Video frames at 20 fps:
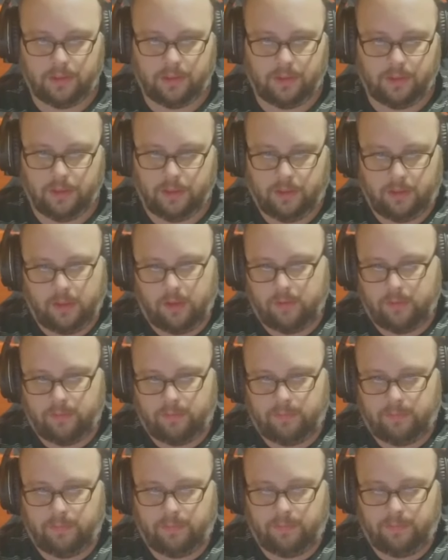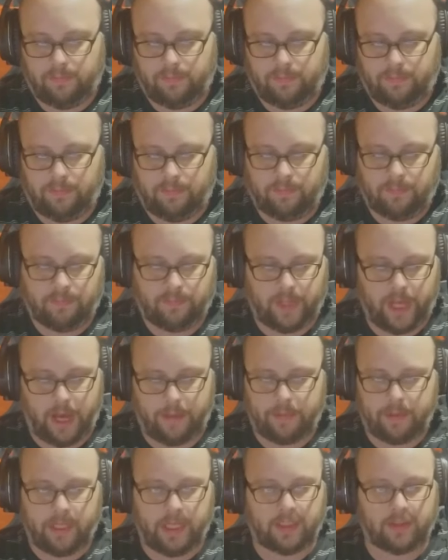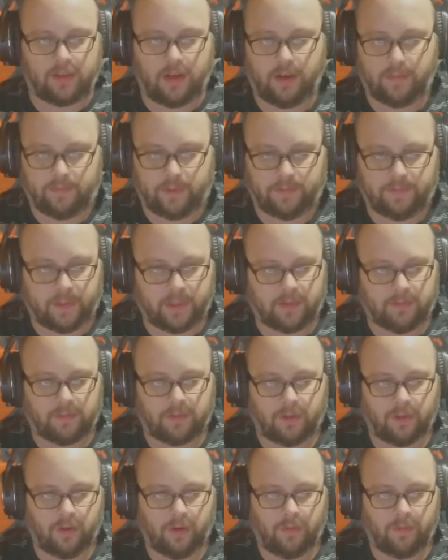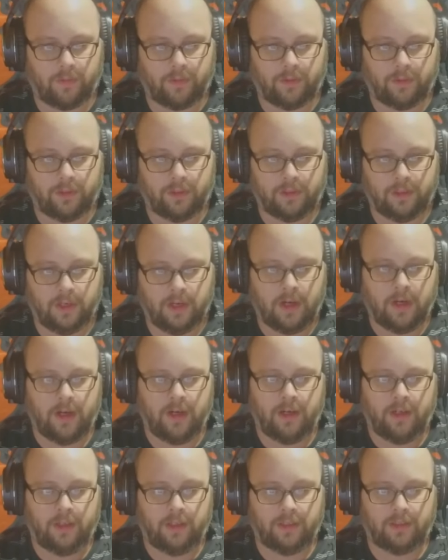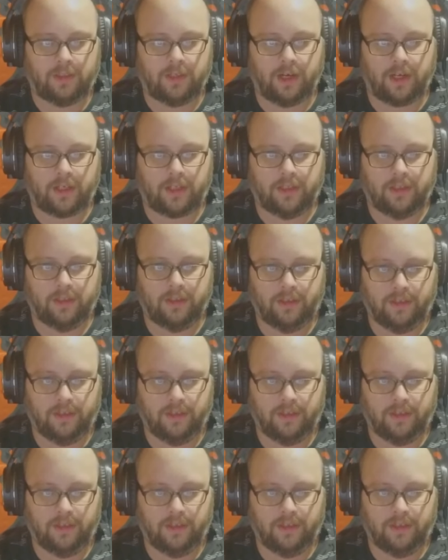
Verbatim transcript: You you don't capitalize off defensive turnovers. You suck.